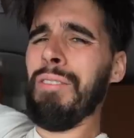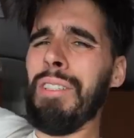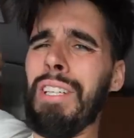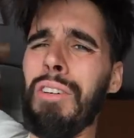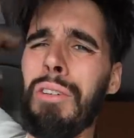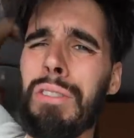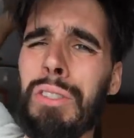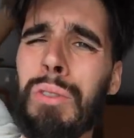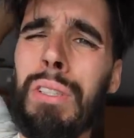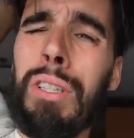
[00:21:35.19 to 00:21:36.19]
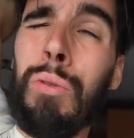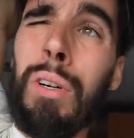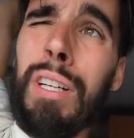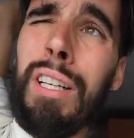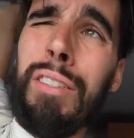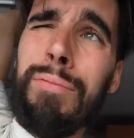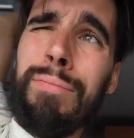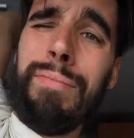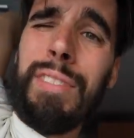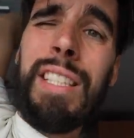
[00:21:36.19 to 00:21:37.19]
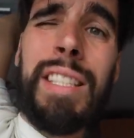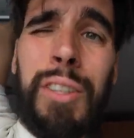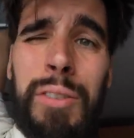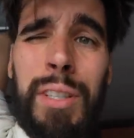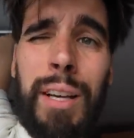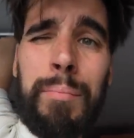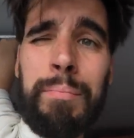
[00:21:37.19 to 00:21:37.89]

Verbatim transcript: We're gonna go do a little workout. Let's see who's up.